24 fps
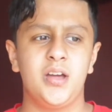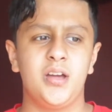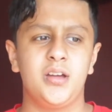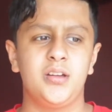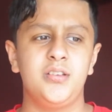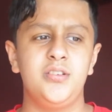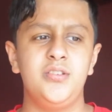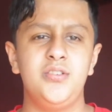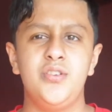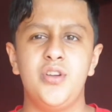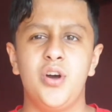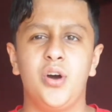
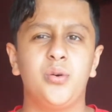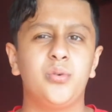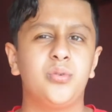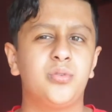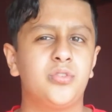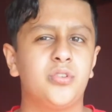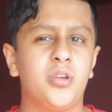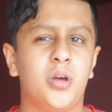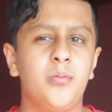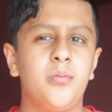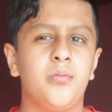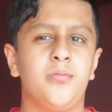know
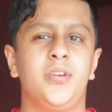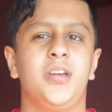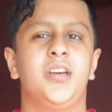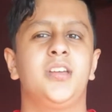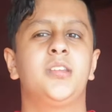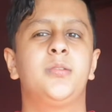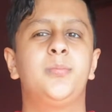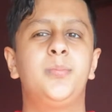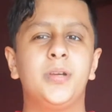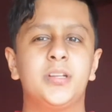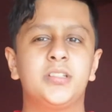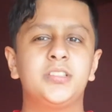some of it,
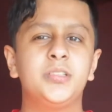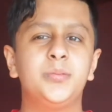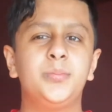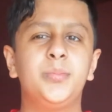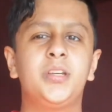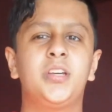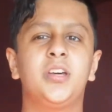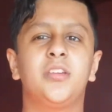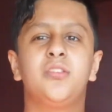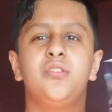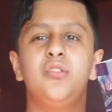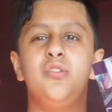especially
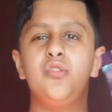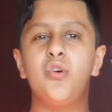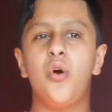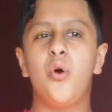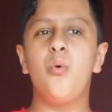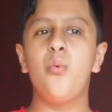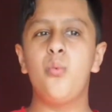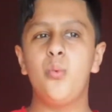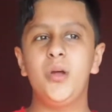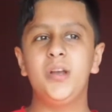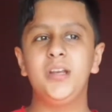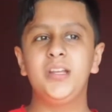because no
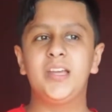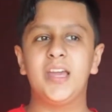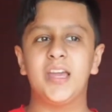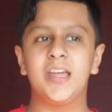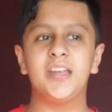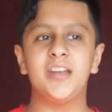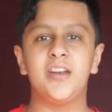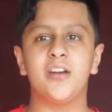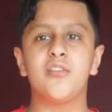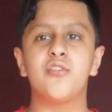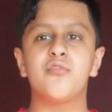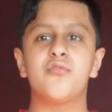one
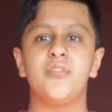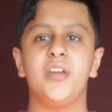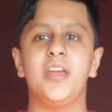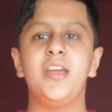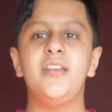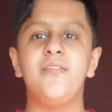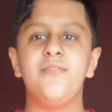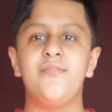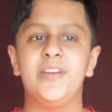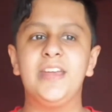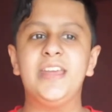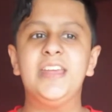can
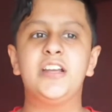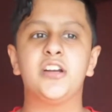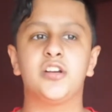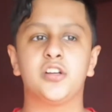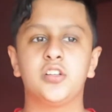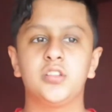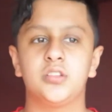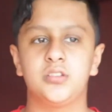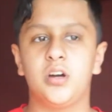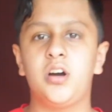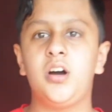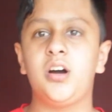invade
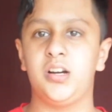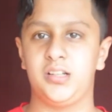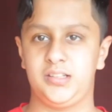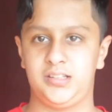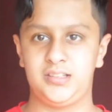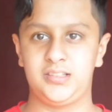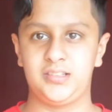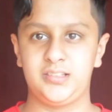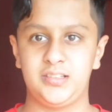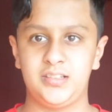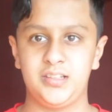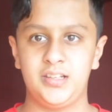her
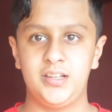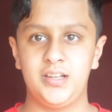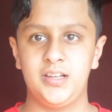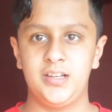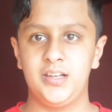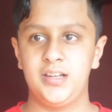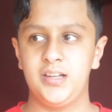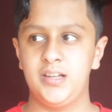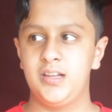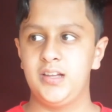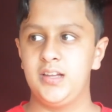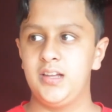thoughts.
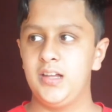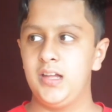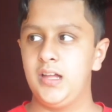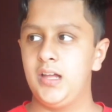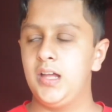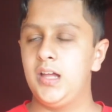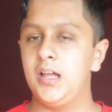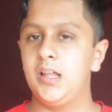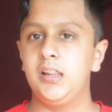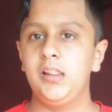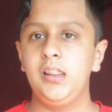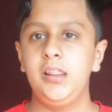
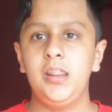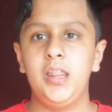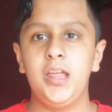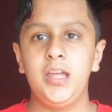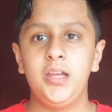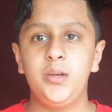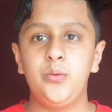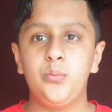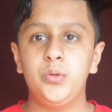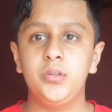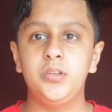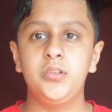
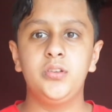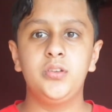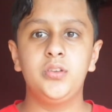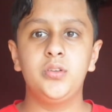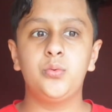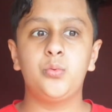Like, what's the